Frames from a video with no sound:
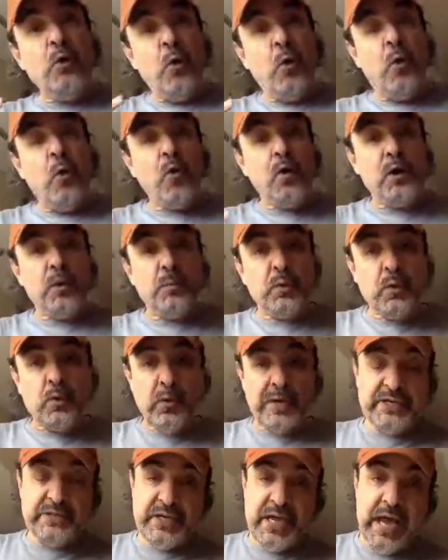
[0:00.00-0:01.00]
horrible
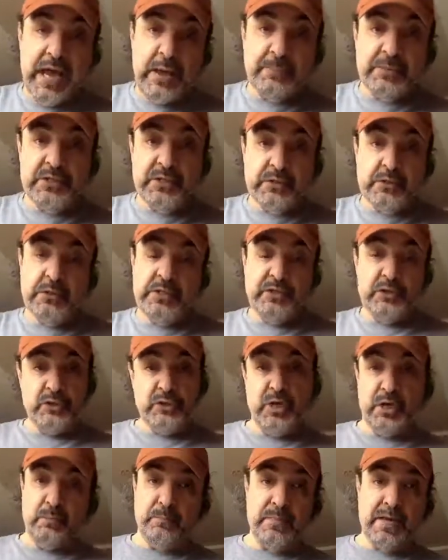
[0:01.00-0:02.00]
what has happened to these
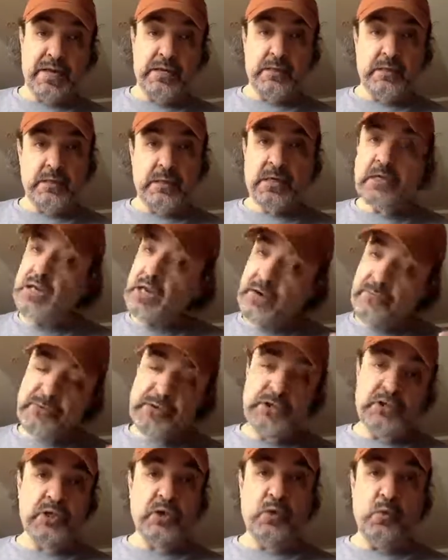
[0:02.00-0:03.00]
young men, and
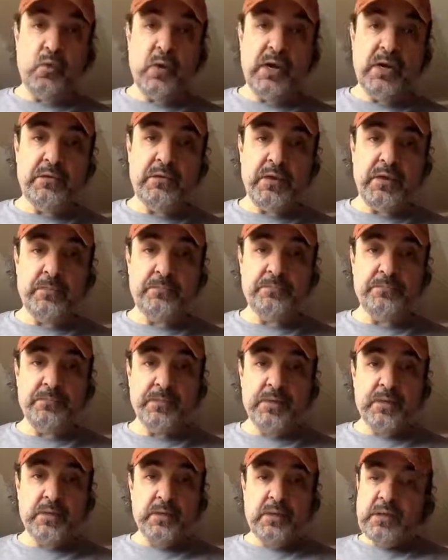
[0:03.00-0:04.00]
every single one of them
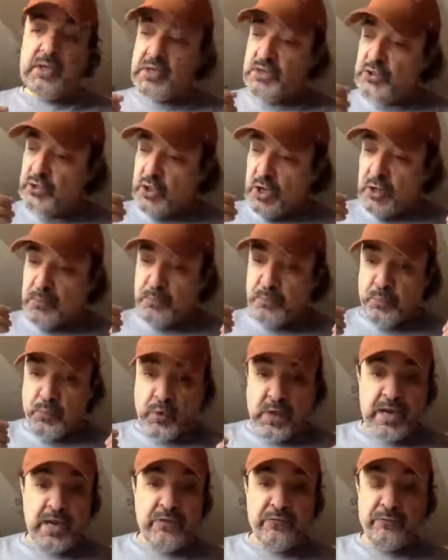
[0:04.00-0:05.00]
is a
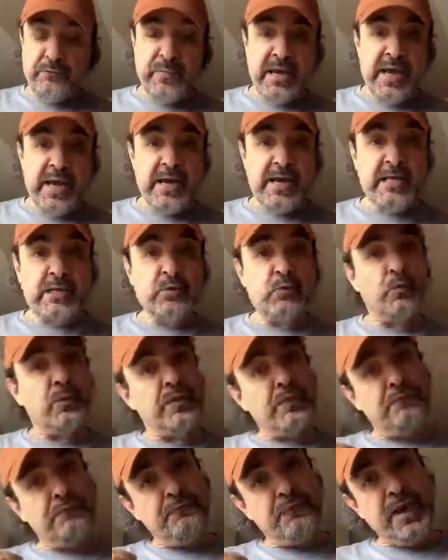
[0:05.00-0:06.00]
brave man
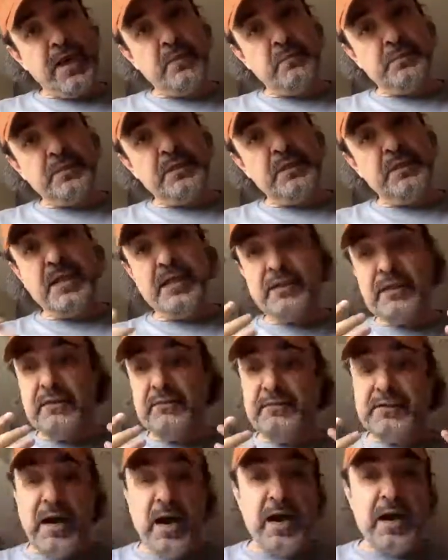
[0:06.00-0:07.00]
with a family, and
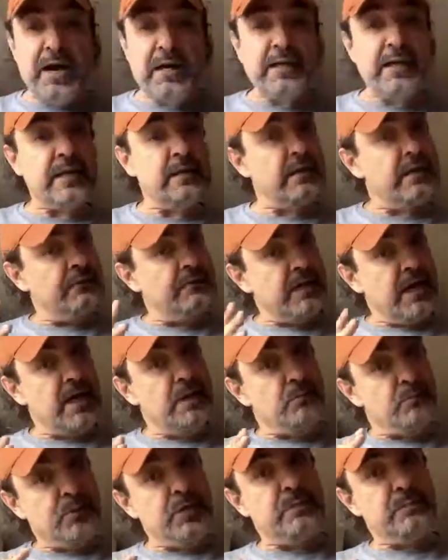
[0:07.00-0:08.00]
they've
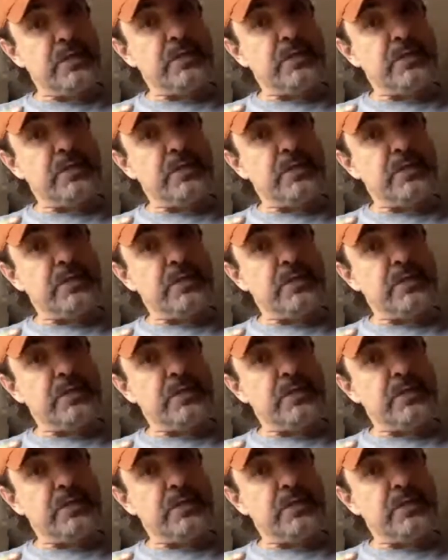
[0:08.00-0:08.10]
died pretty